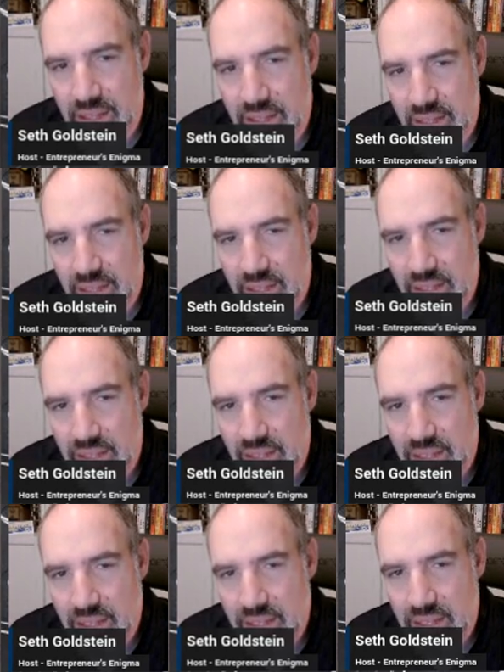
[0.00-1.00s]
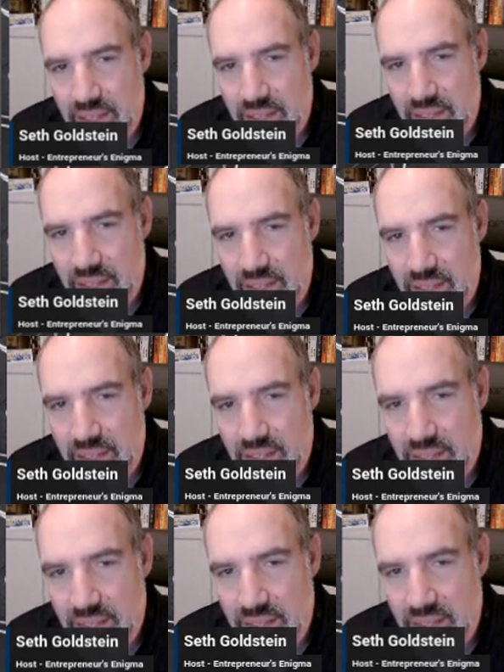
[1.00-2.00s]

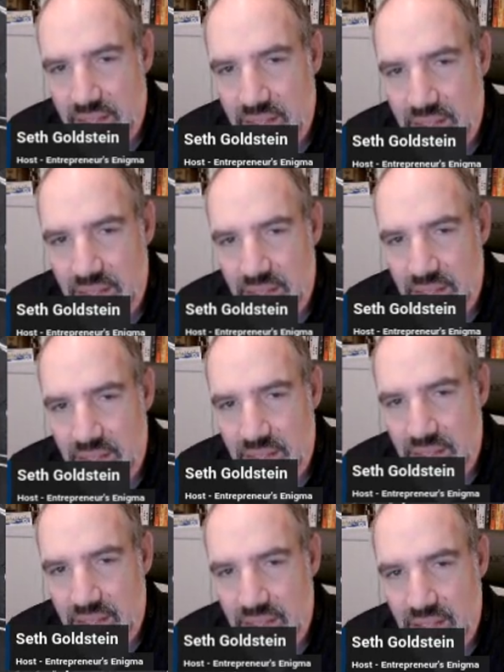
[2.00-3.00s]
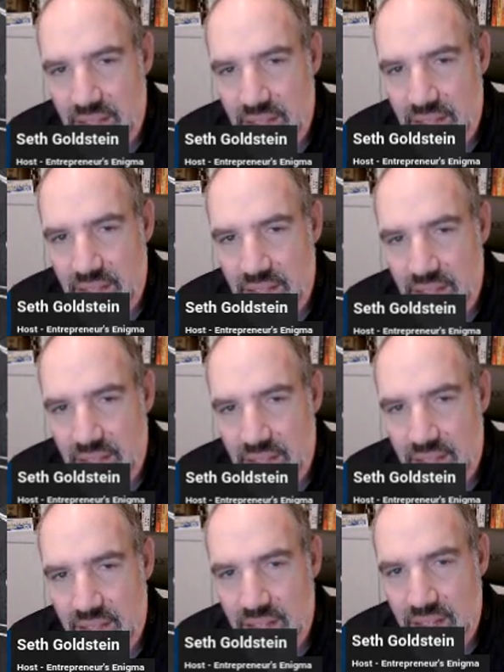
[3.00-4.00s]

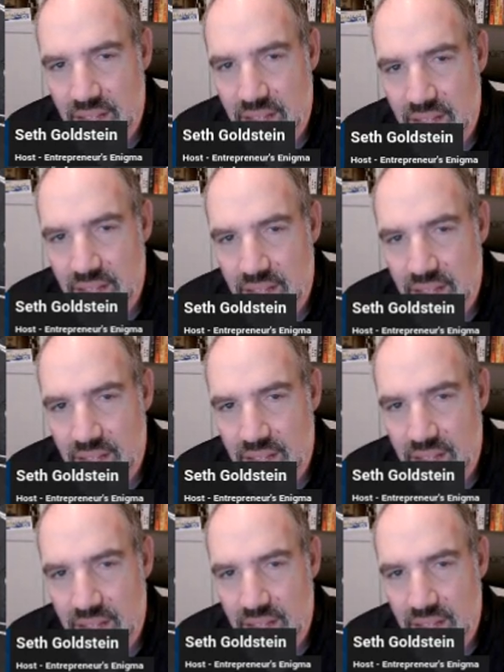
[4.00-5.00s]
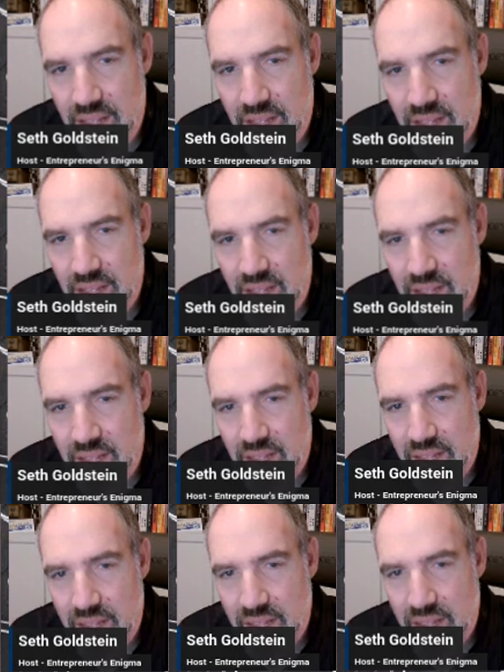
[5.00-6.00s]

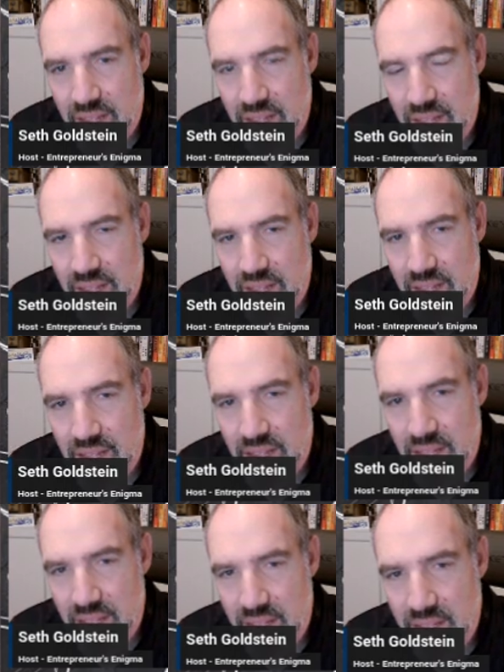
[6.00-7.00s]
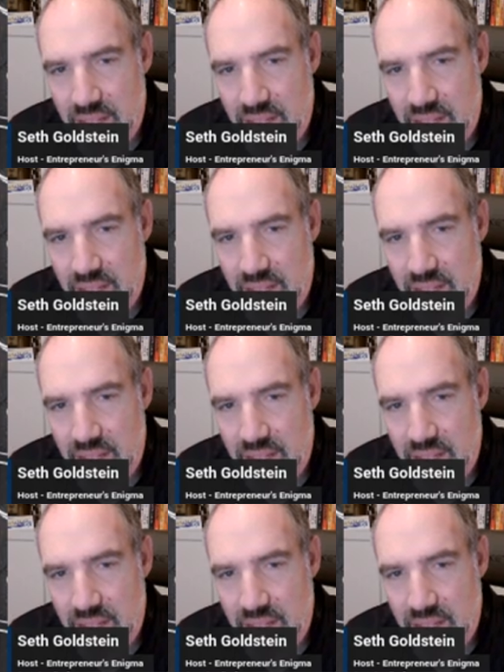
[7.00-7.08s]
[no speech]